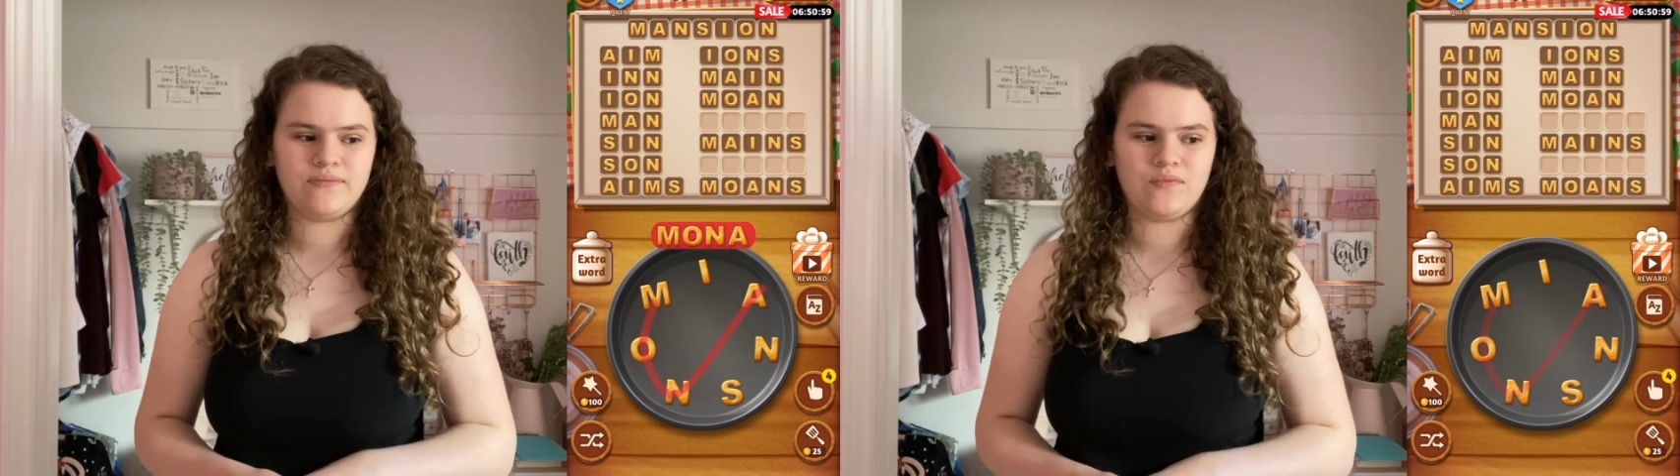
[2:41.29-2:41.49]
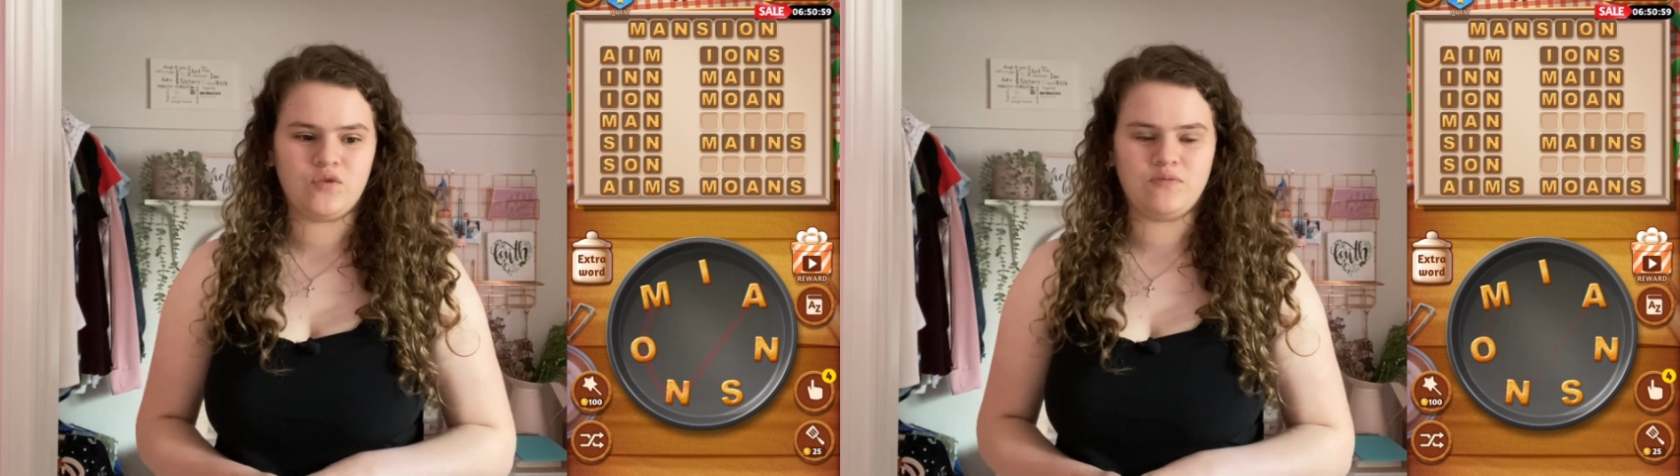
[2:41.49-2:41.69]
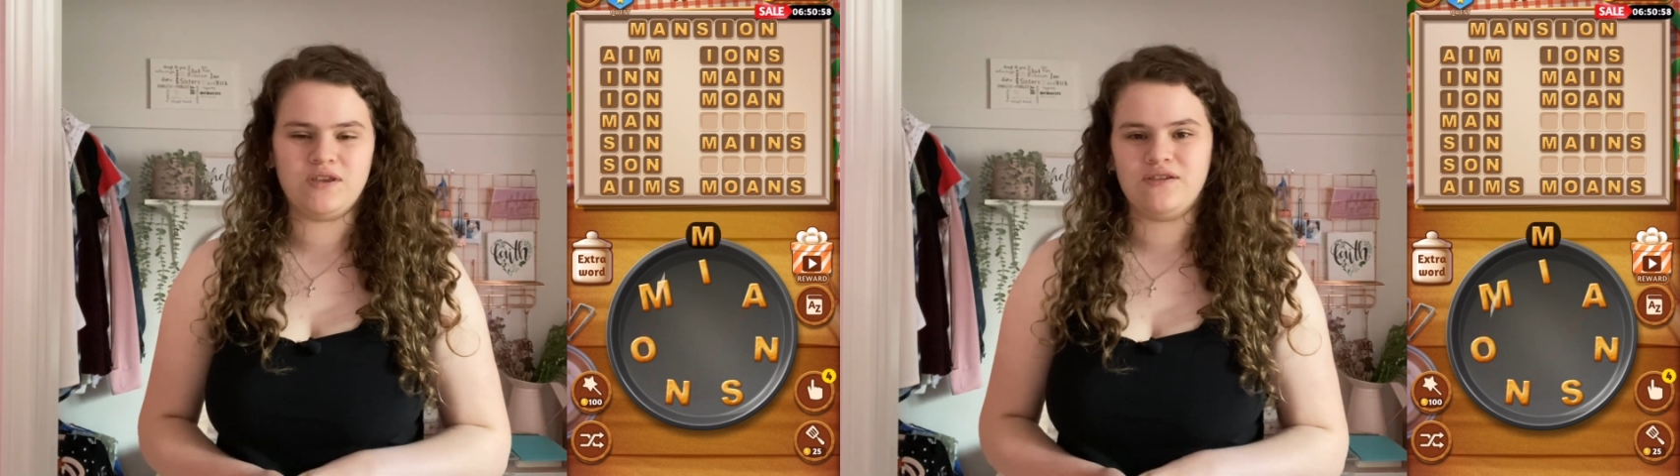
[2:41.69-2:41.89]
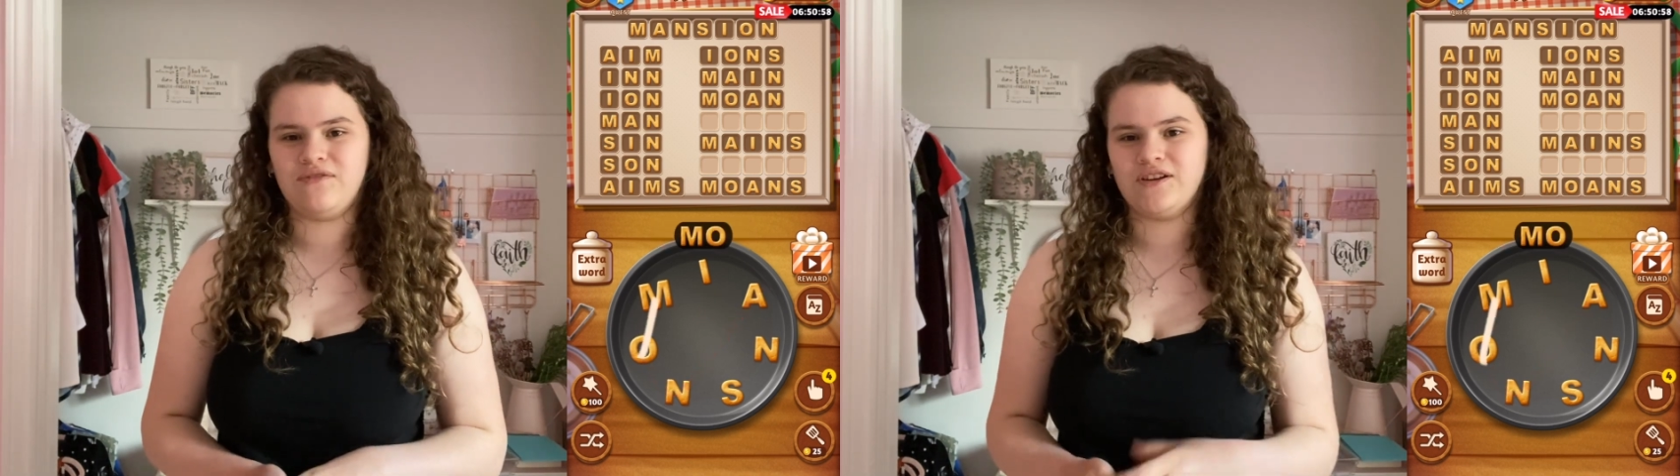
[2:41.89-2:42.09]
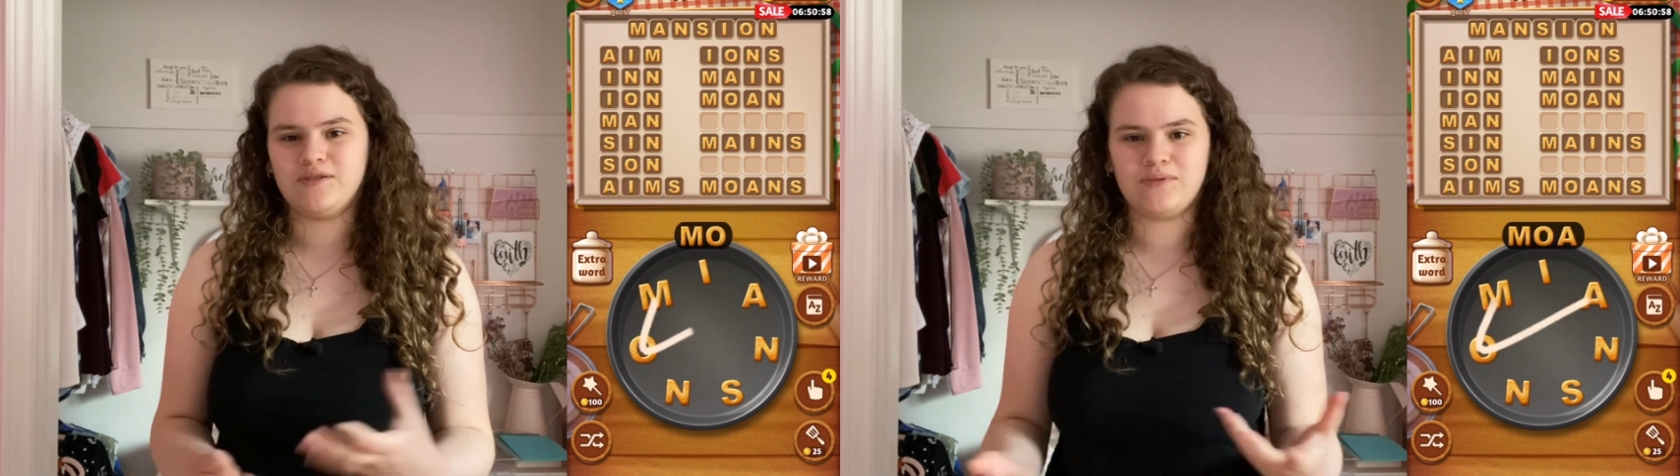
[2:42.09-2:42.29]
Would be
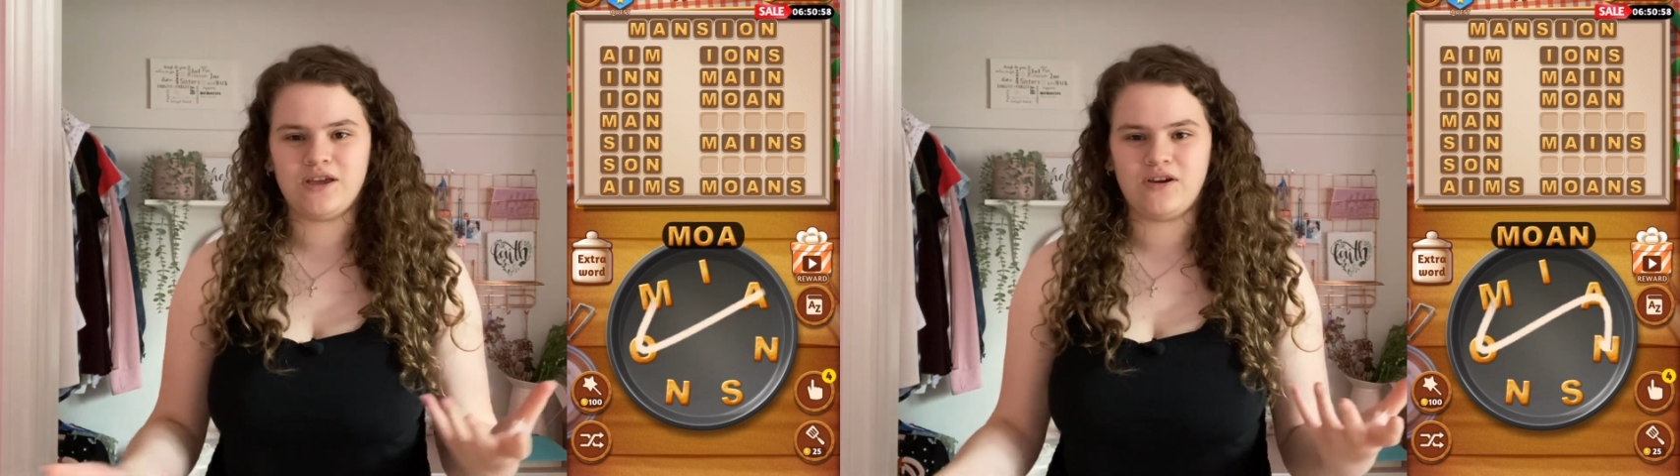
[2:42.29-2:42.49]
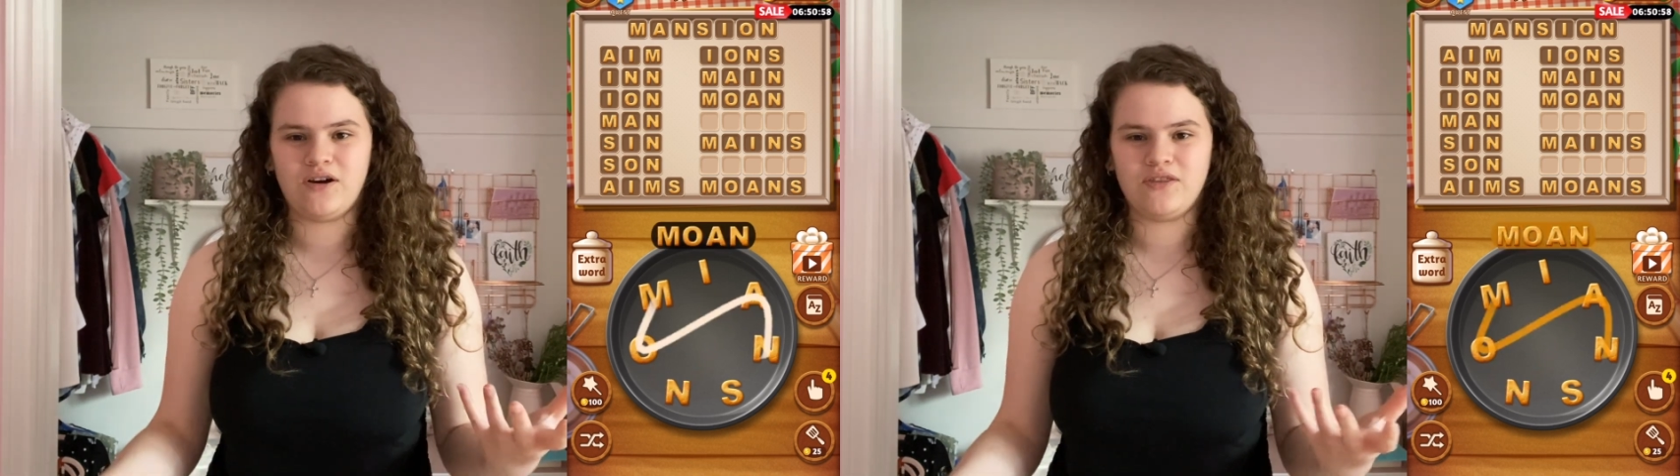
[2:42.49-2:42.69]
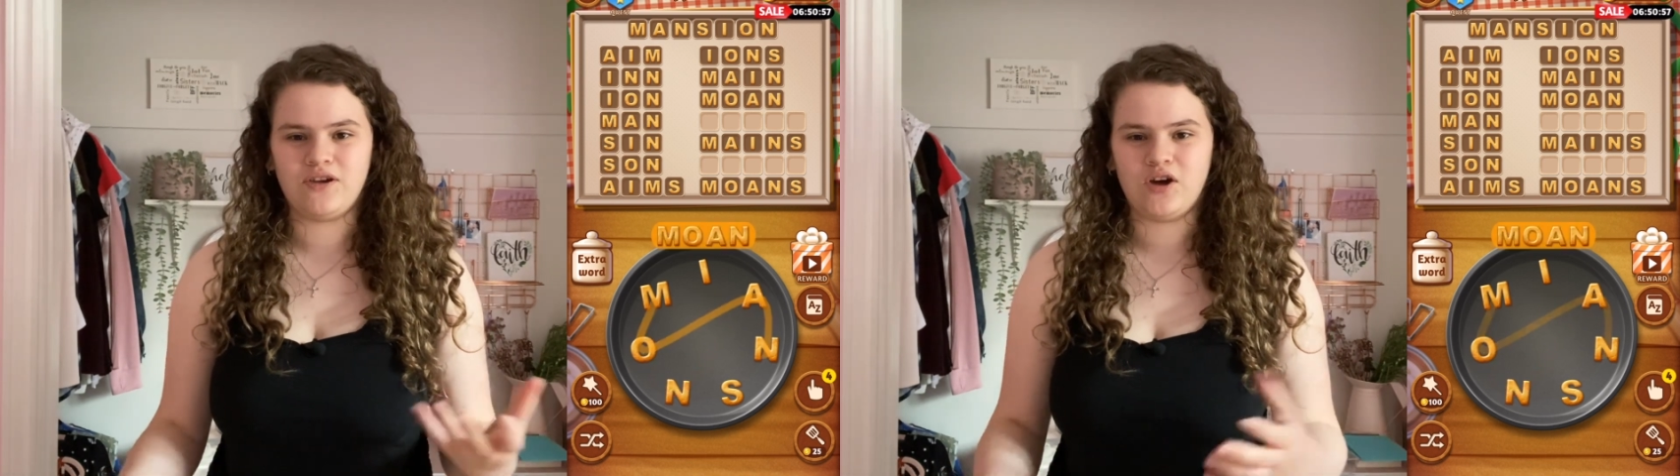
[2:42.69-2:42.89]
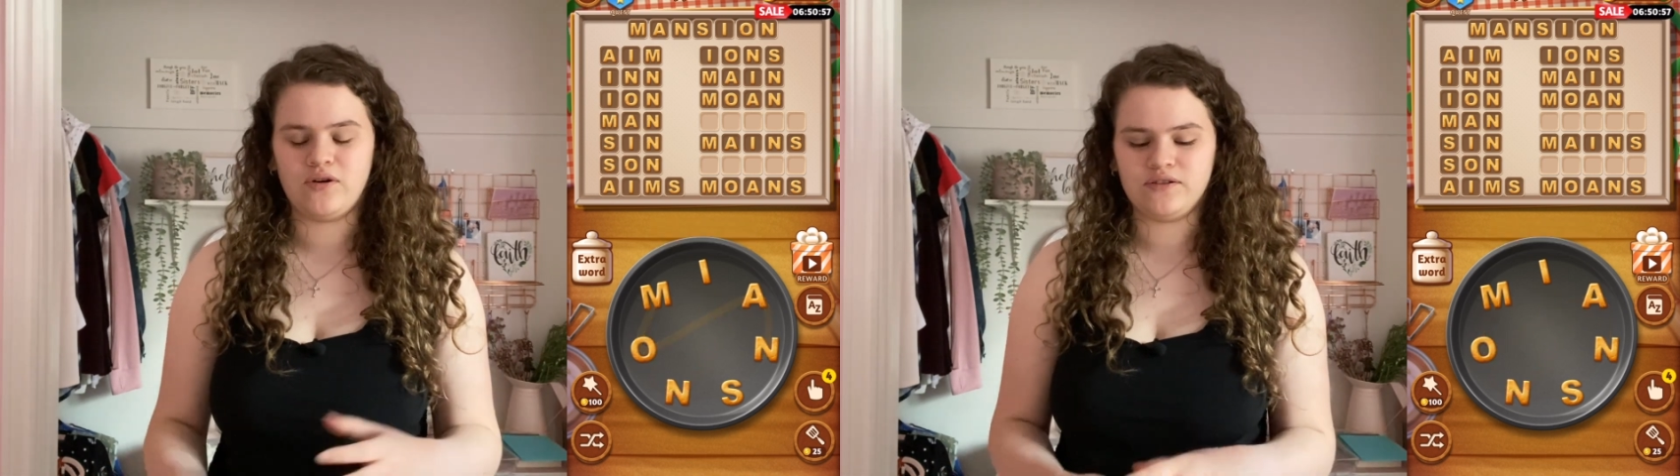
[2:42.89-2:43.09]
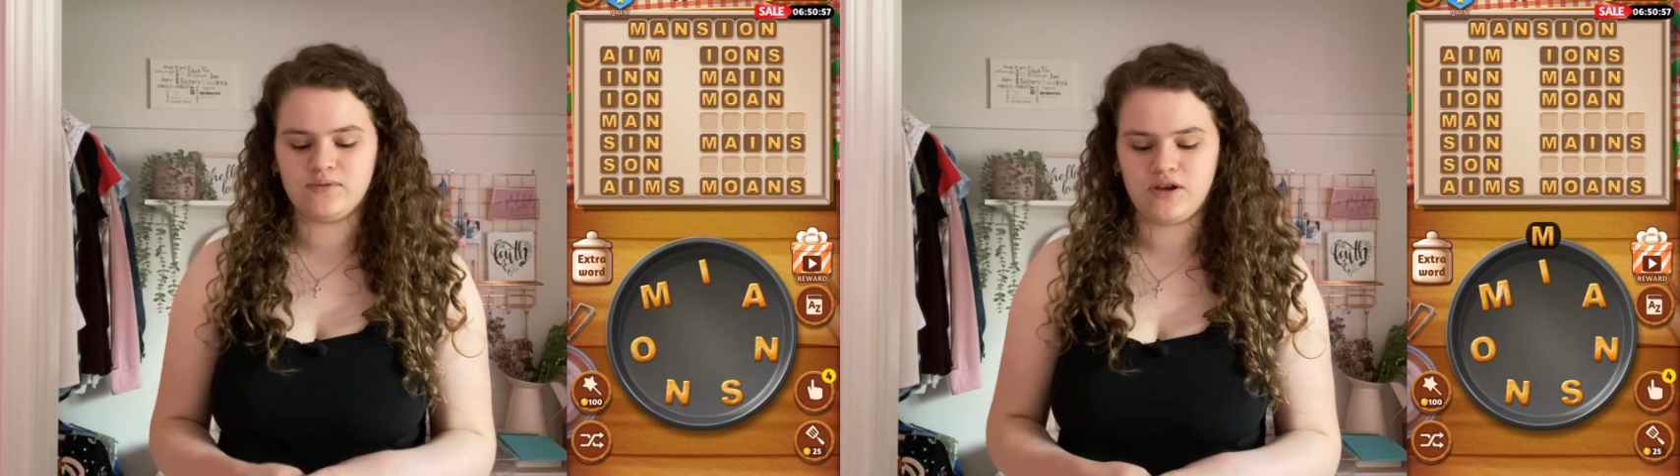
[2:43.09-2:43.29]
fun to play on the go
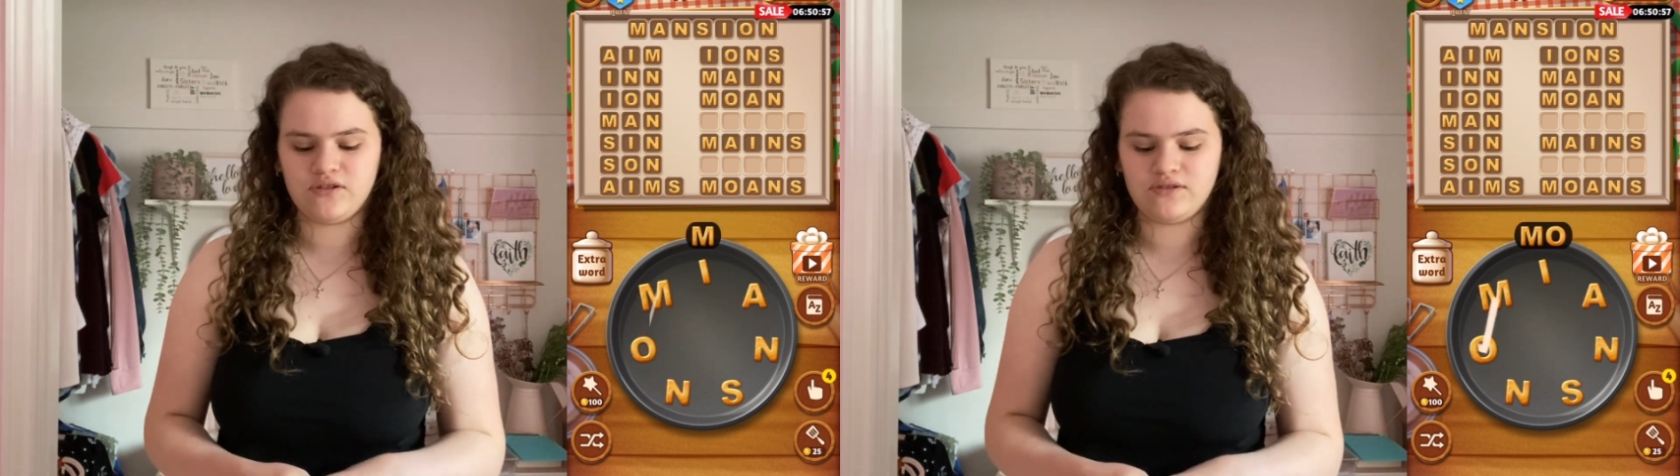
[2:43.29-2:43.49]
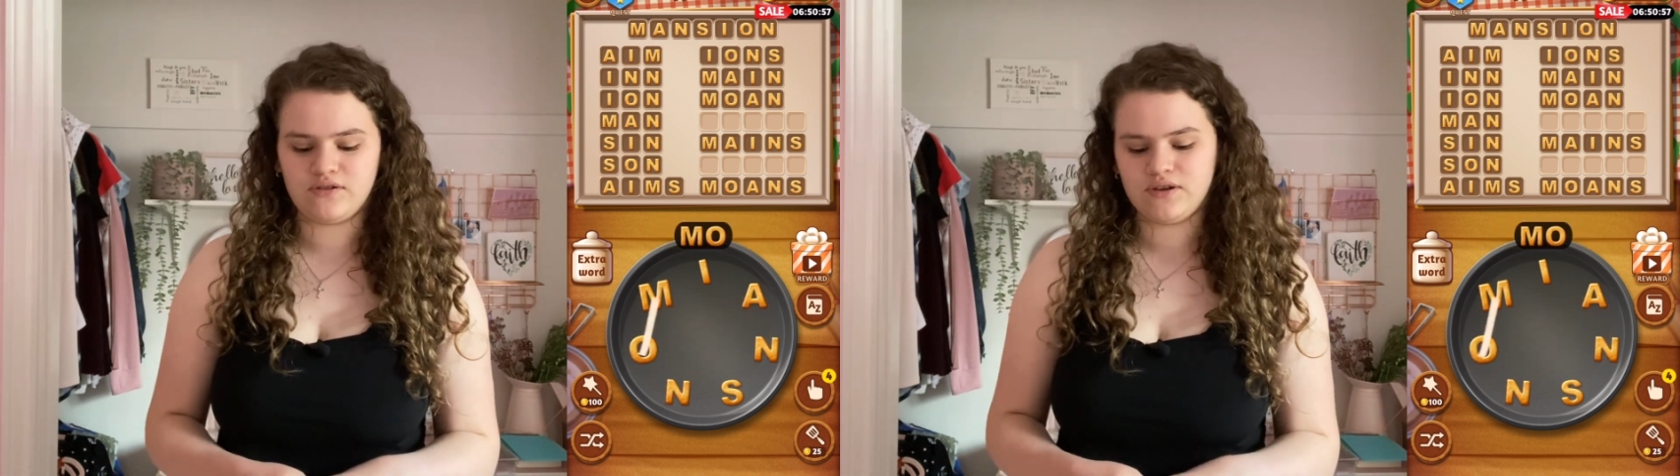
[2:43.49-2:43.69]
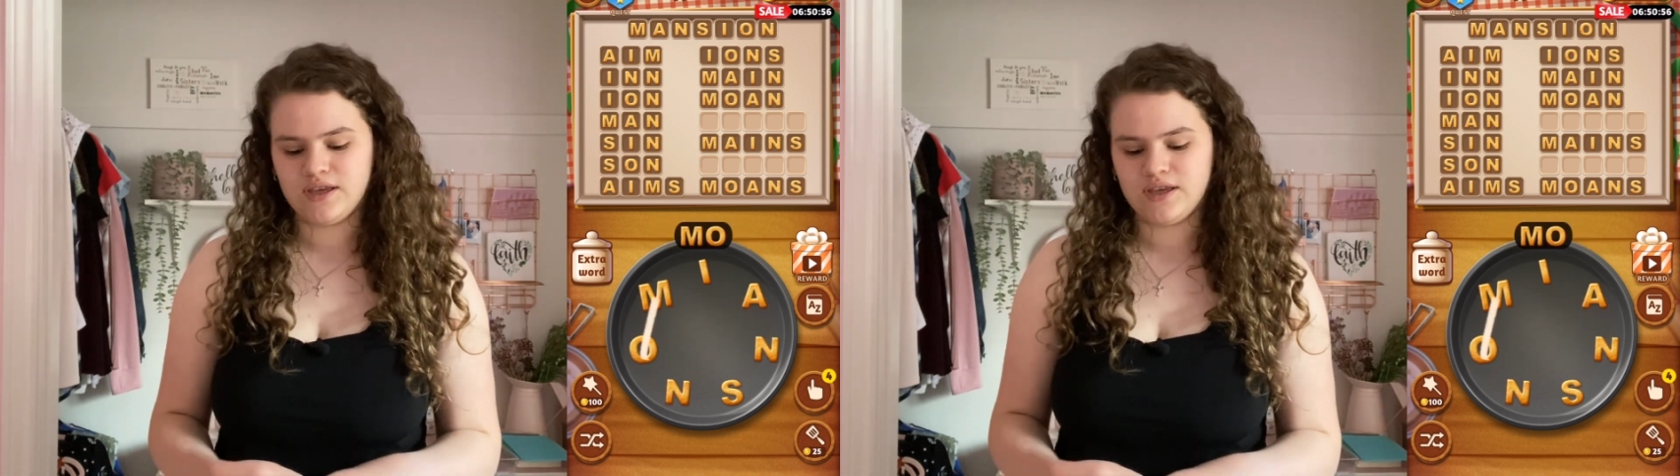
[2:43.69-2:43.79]
as well. So